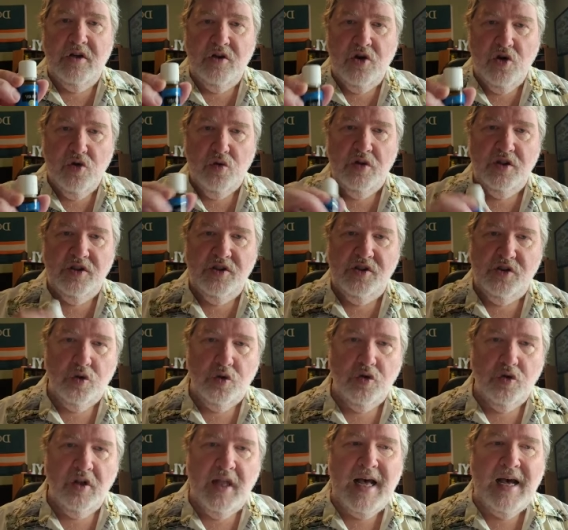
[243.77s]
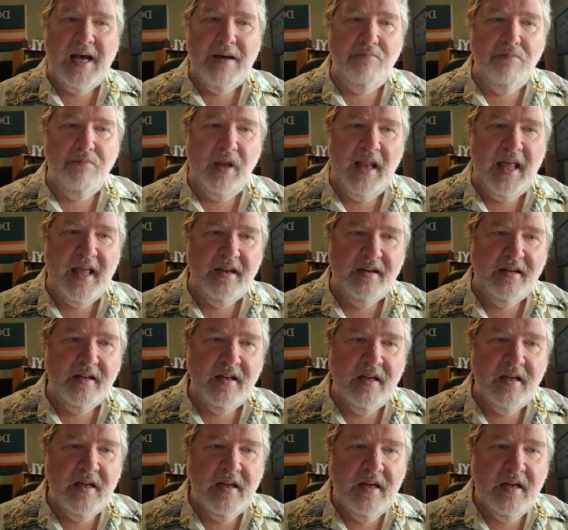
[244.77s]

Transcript: Cool Azul blend.